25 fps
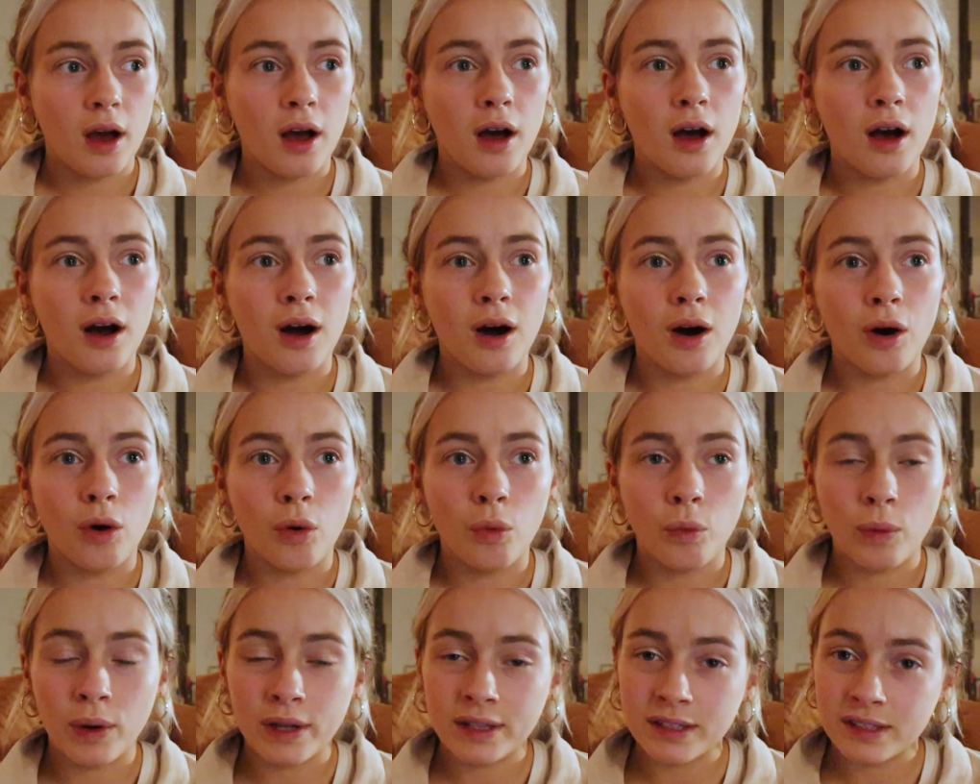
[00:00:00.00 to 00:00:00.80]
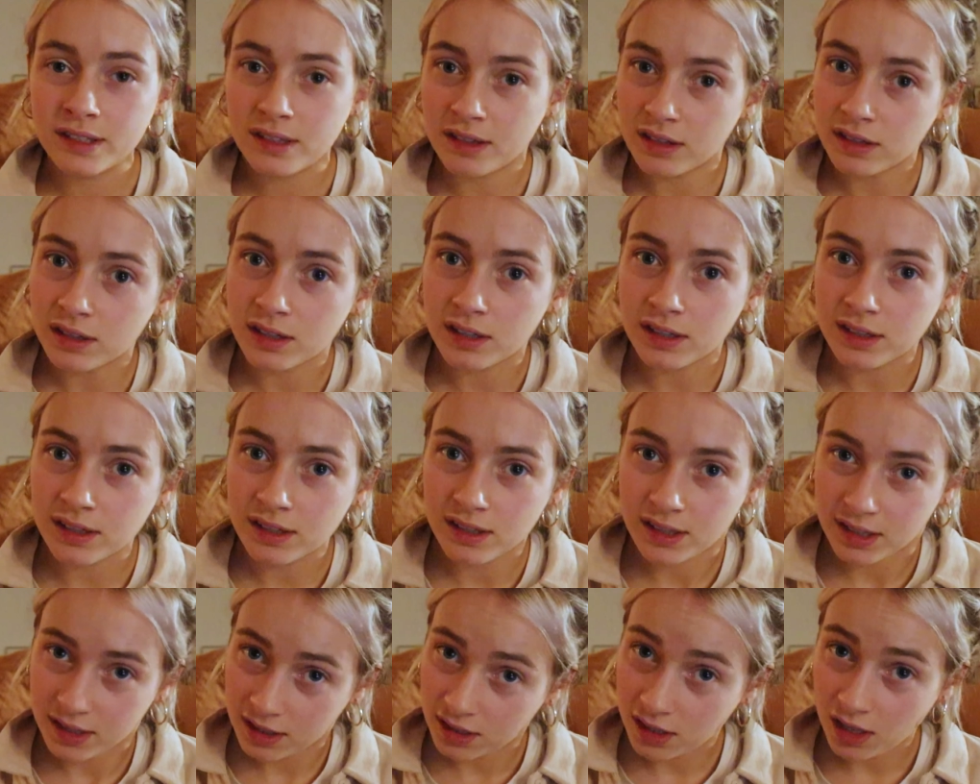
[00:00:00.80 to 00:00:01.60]
when's
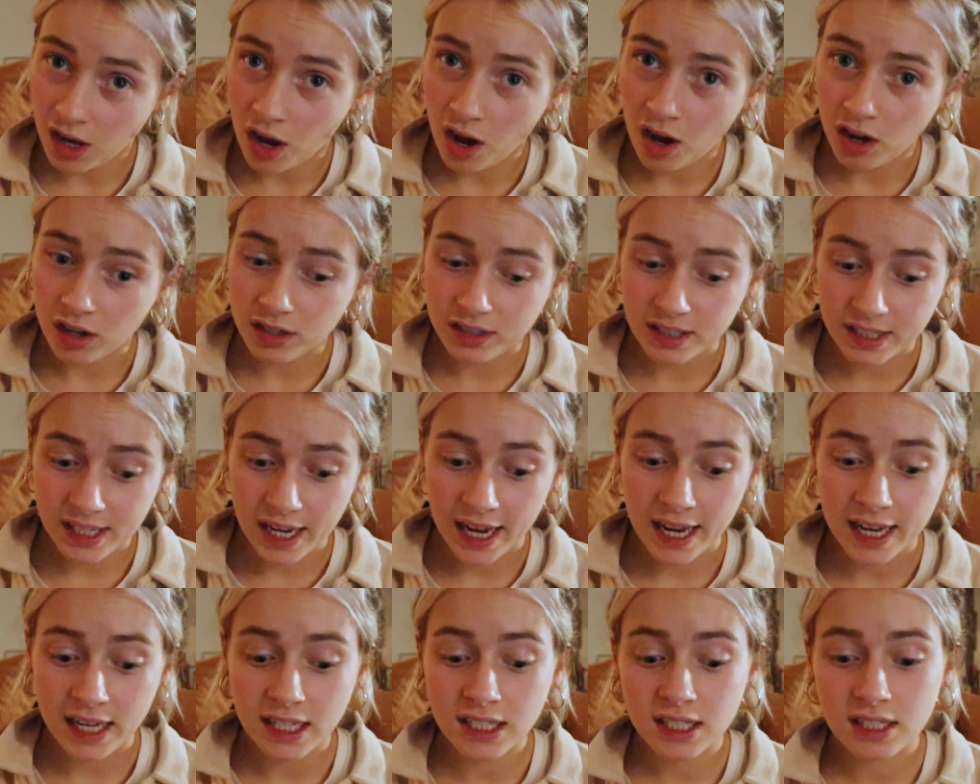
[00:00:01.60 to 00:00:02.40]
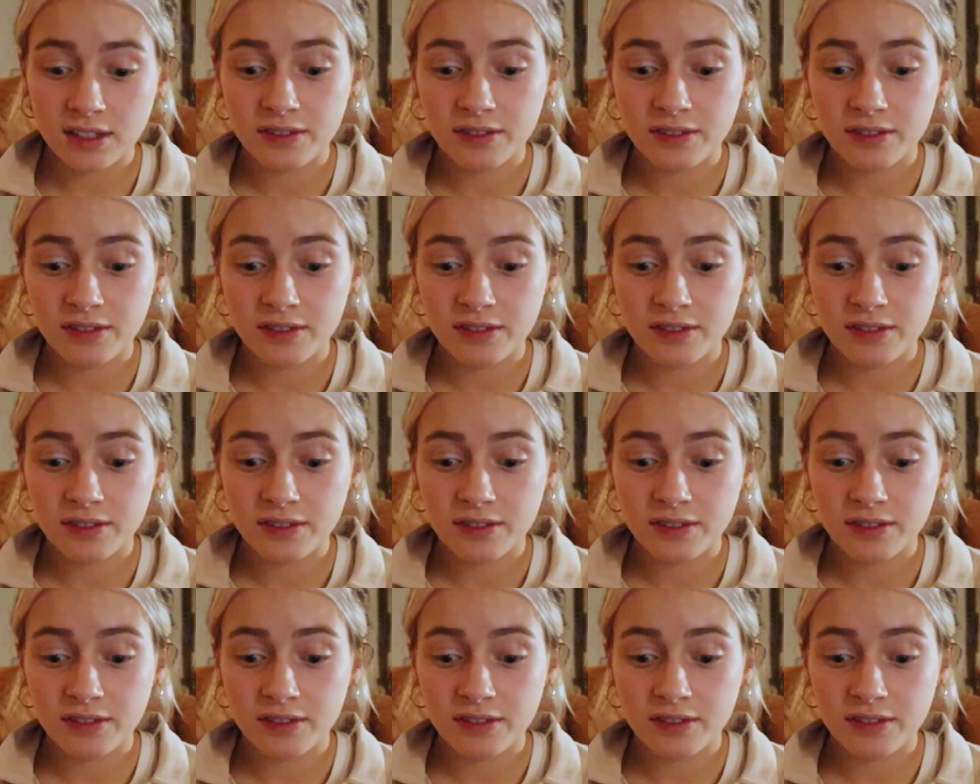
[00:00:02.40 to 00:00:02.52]
the start date,